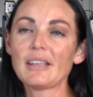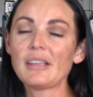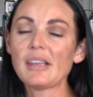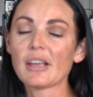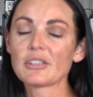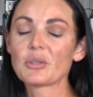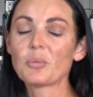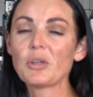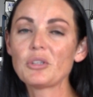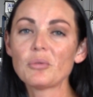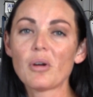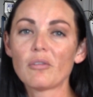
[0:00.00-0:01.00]
Yeah, so
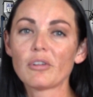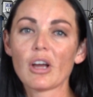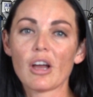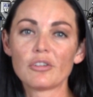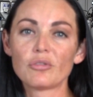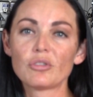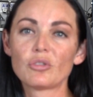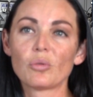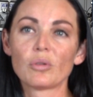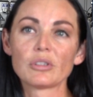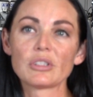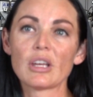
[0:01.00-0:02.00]
we do over 100
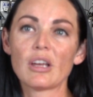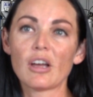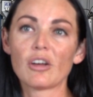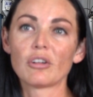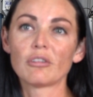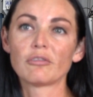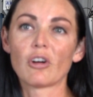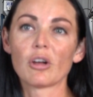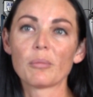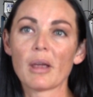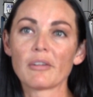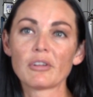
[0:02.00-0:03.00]
tours on our
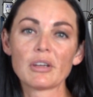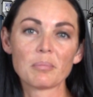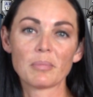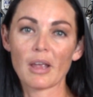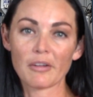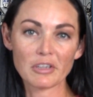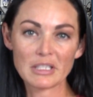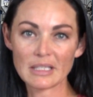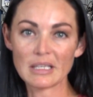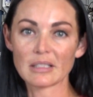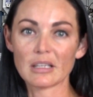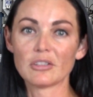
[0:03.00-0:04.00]
farm every every
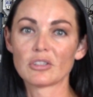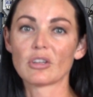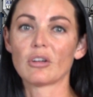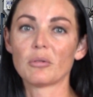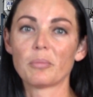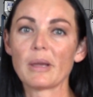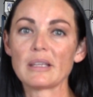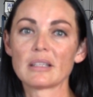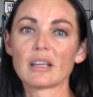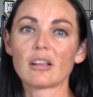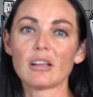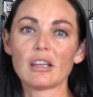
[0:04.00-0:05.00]
season. So
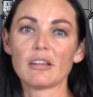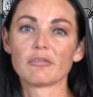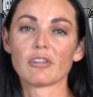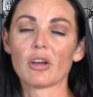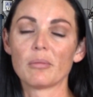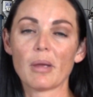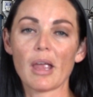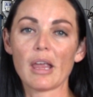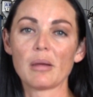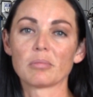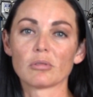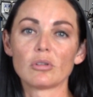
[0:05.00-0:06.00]
basically from
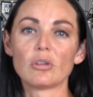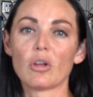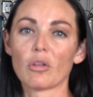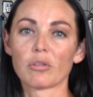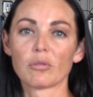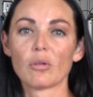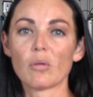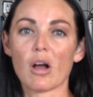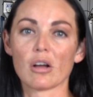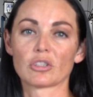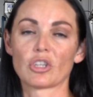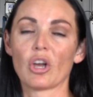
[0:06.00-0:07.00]
April through
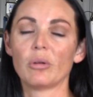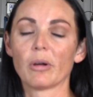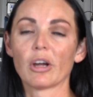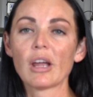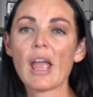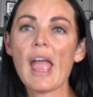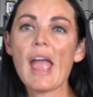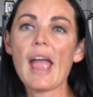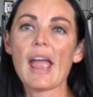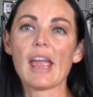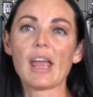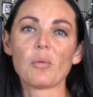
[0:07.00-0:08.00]
October,
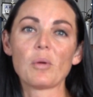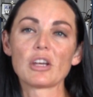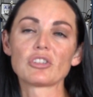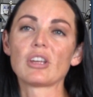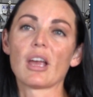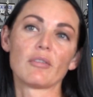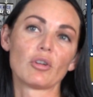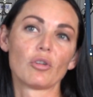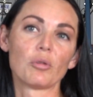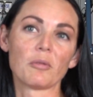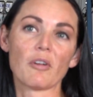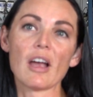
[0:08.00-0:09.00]
and we actually have a
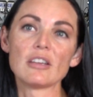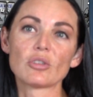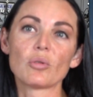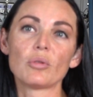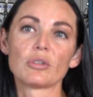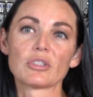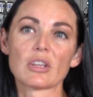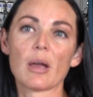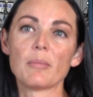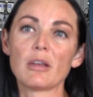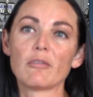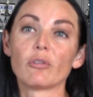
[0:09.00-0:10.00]
group of high schoolers
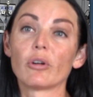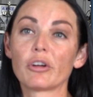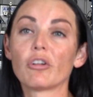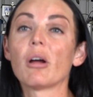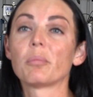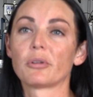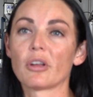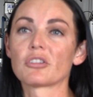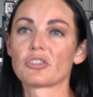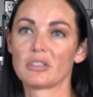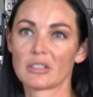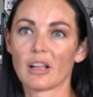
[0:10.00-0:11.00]
coming for a crop
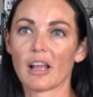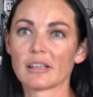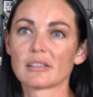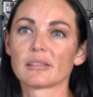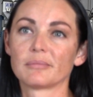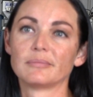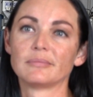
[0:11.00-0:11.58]
productions class.